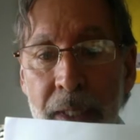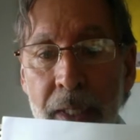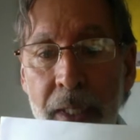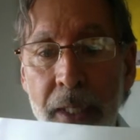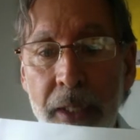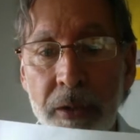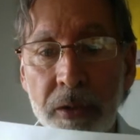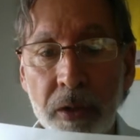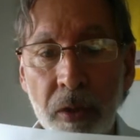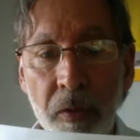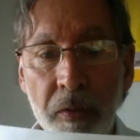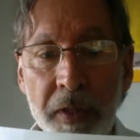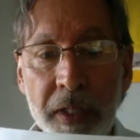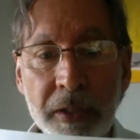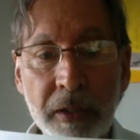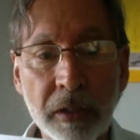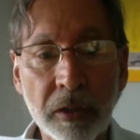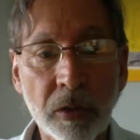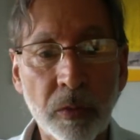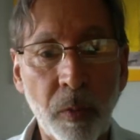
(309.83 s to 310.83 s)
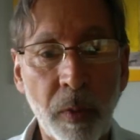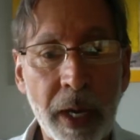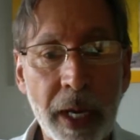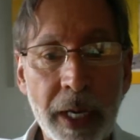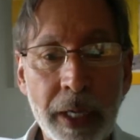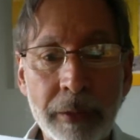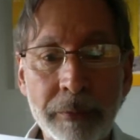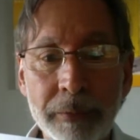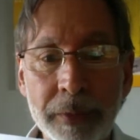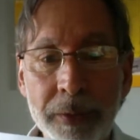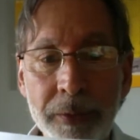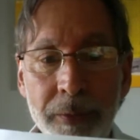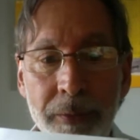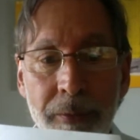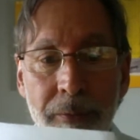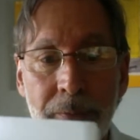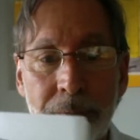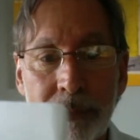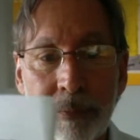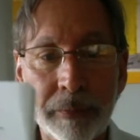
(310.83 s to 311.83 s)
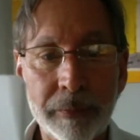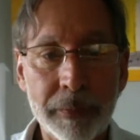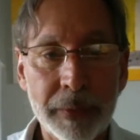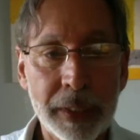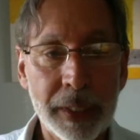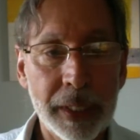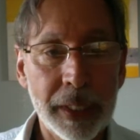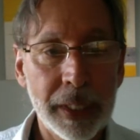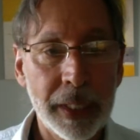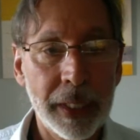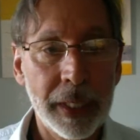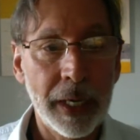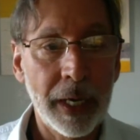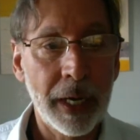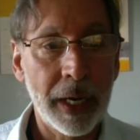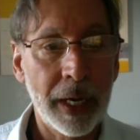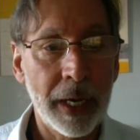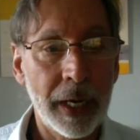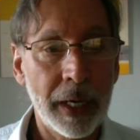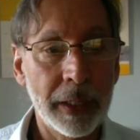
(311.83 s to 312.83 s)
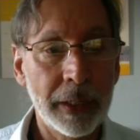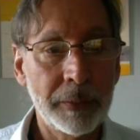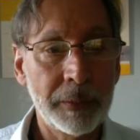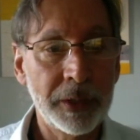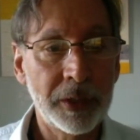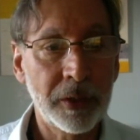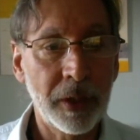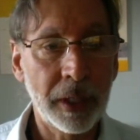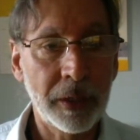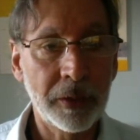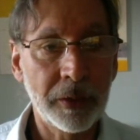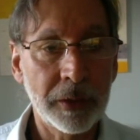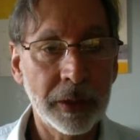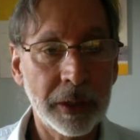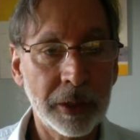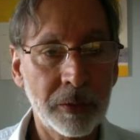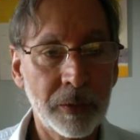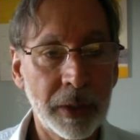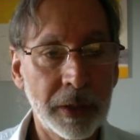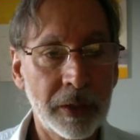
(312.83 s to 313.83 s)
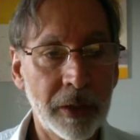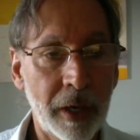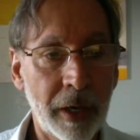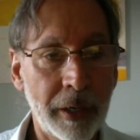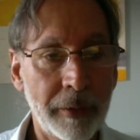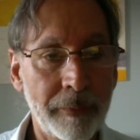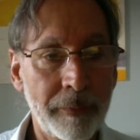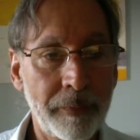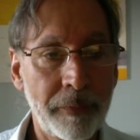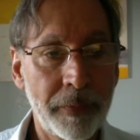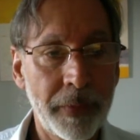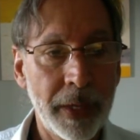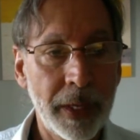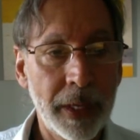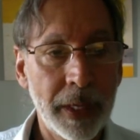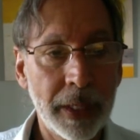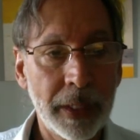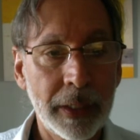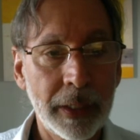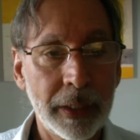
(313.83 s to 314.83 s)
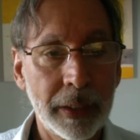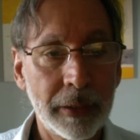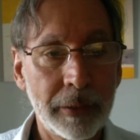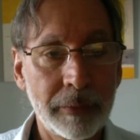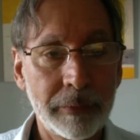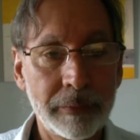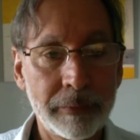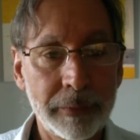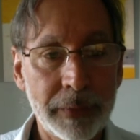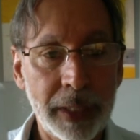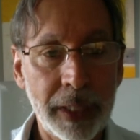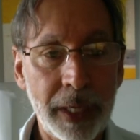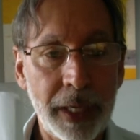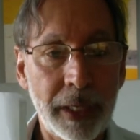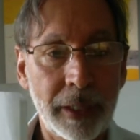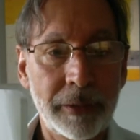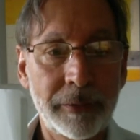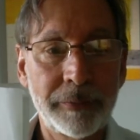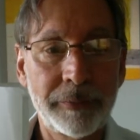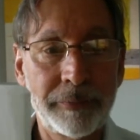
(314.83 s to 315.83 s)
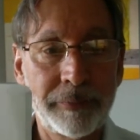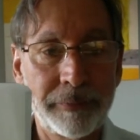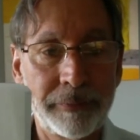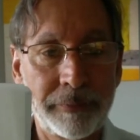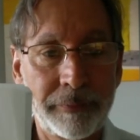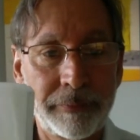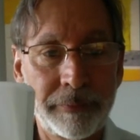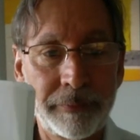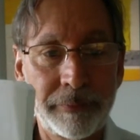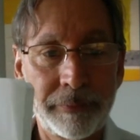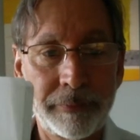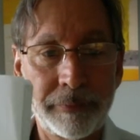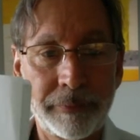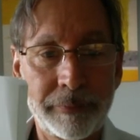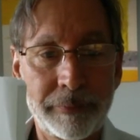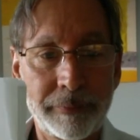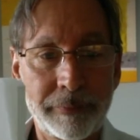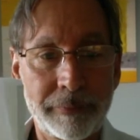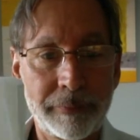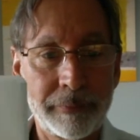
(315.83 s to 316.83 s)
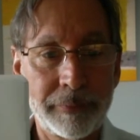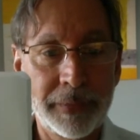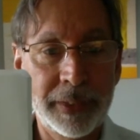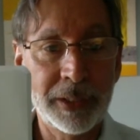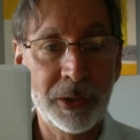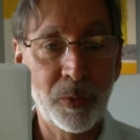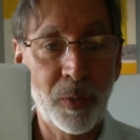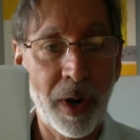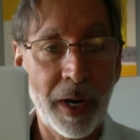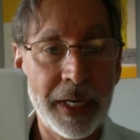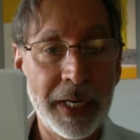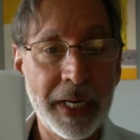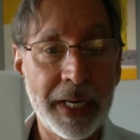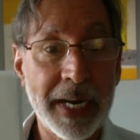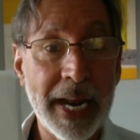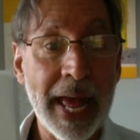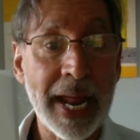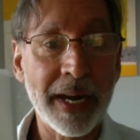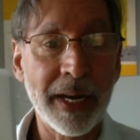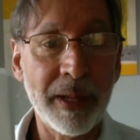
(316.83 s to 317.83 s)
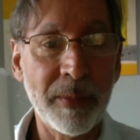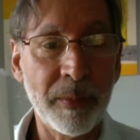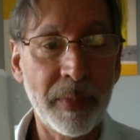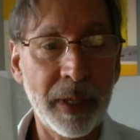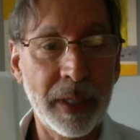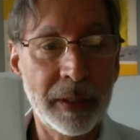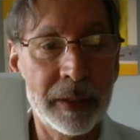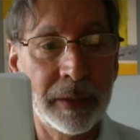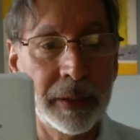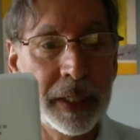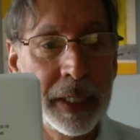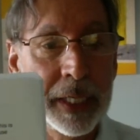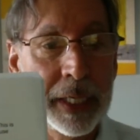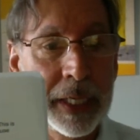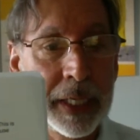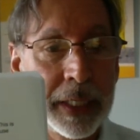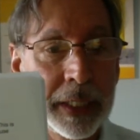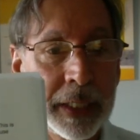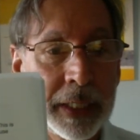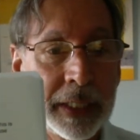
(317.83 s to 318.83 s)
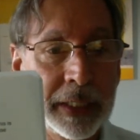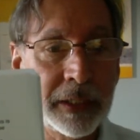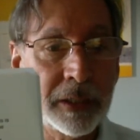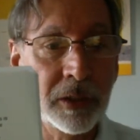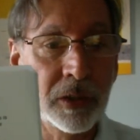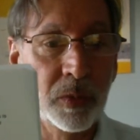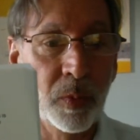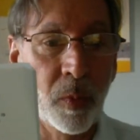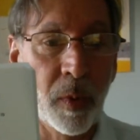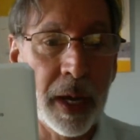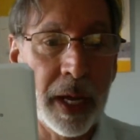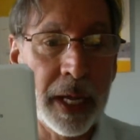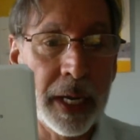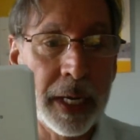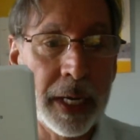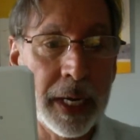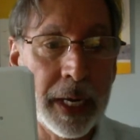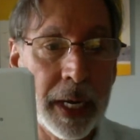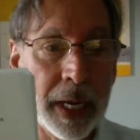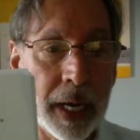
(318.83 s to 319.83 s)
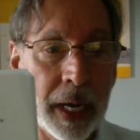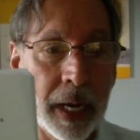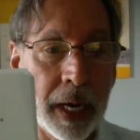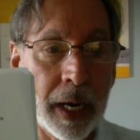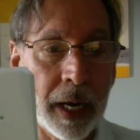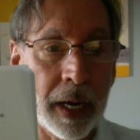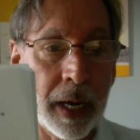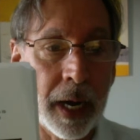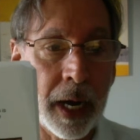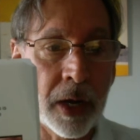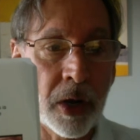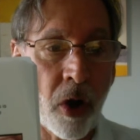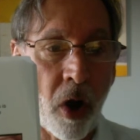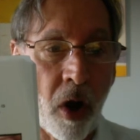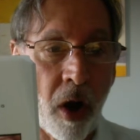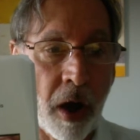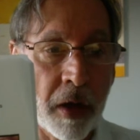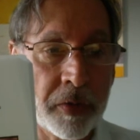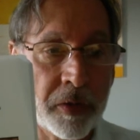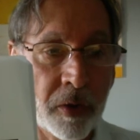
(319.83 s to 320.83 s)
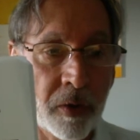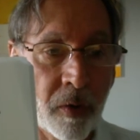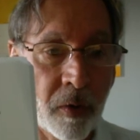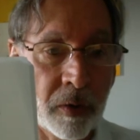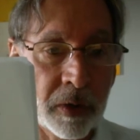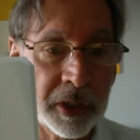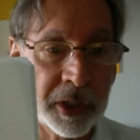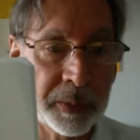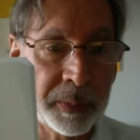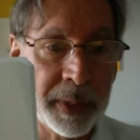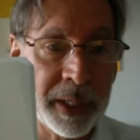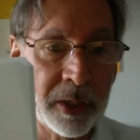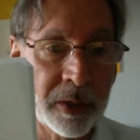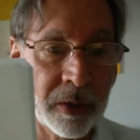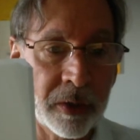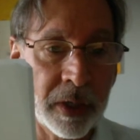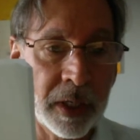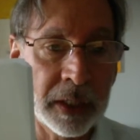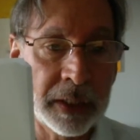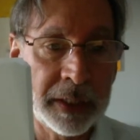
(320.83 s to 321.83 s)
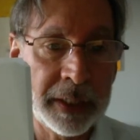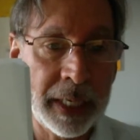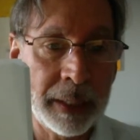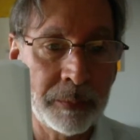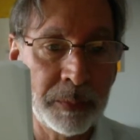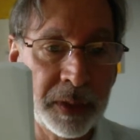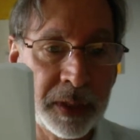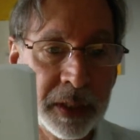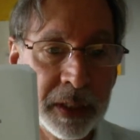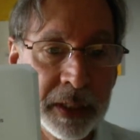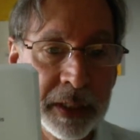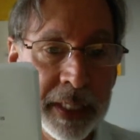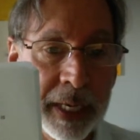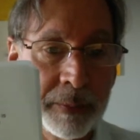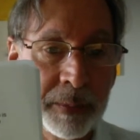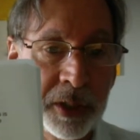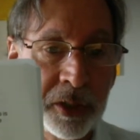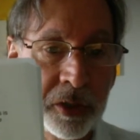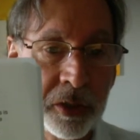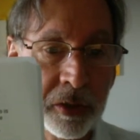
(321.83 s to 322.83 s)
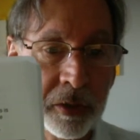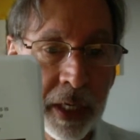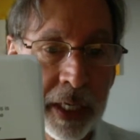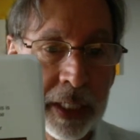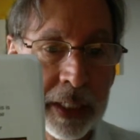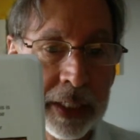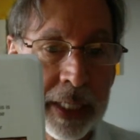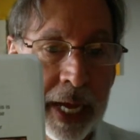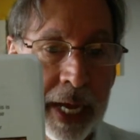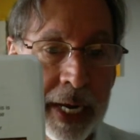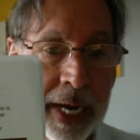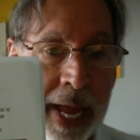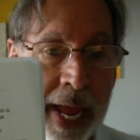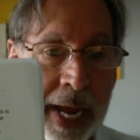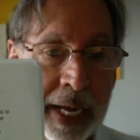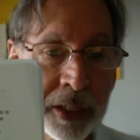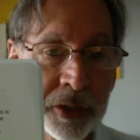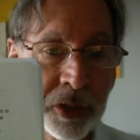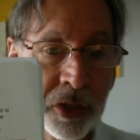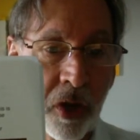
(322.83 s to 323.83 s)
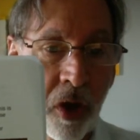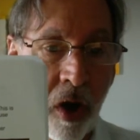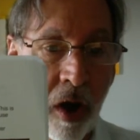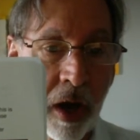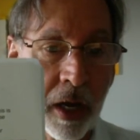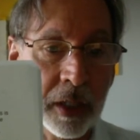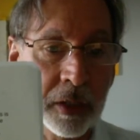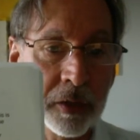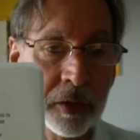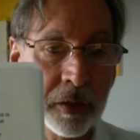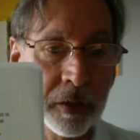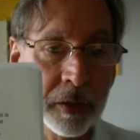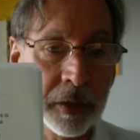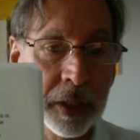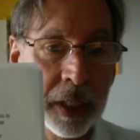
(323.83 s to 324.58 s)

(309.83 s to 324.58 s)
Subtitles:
So this is when, let me try to do it this way, sorry. Yeah, this is where I need an editing button. This is when an author or a speaker attempts to demonstrate that X cause